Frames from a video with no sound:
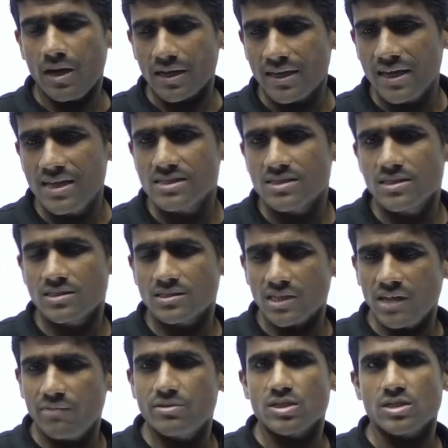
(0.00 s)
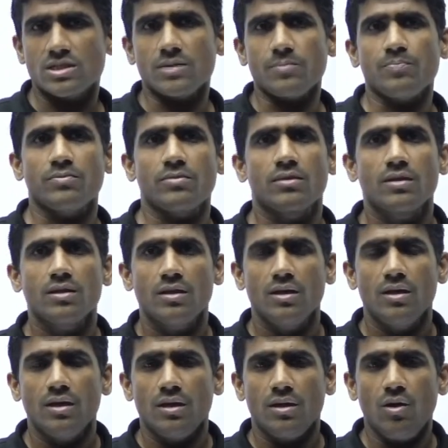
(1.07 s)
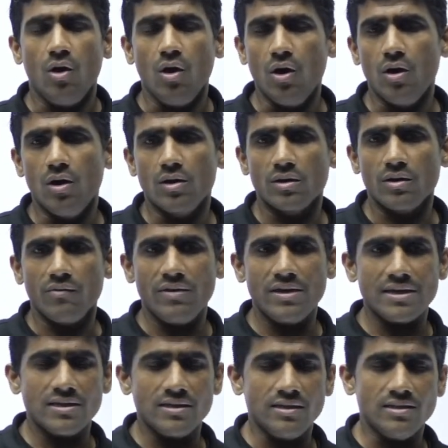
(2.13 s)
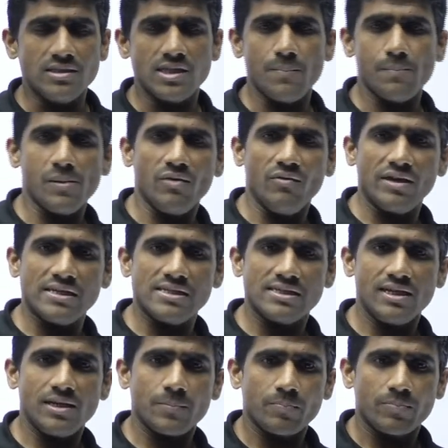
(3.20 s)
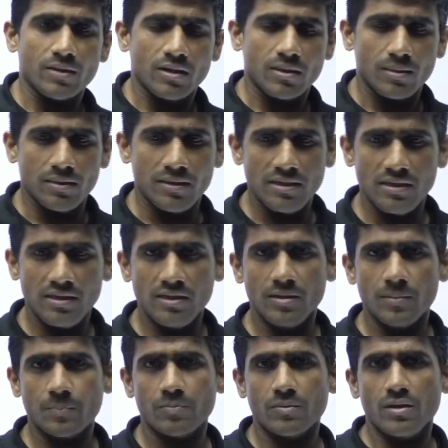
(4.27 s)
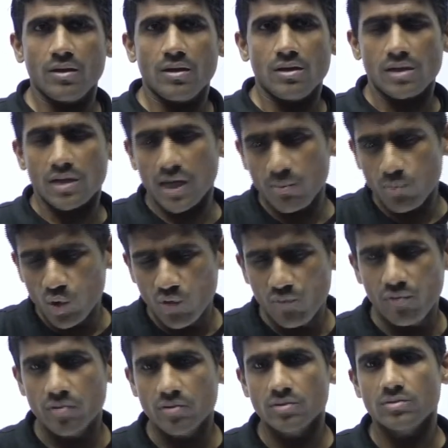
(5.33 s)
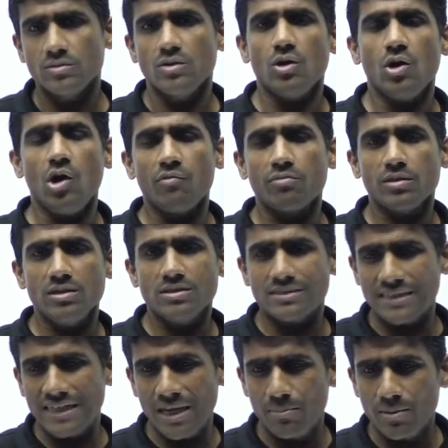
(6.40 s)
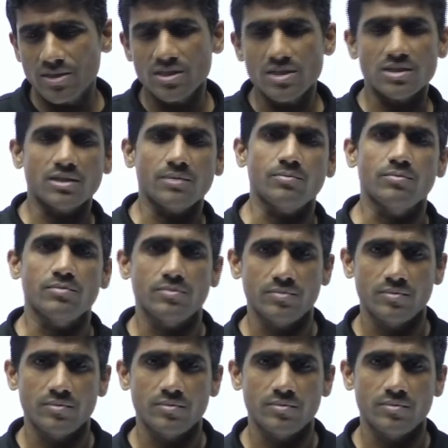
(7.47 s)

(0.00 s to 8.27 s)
against the slavery system, or in simple we can say the remove of the slavery system,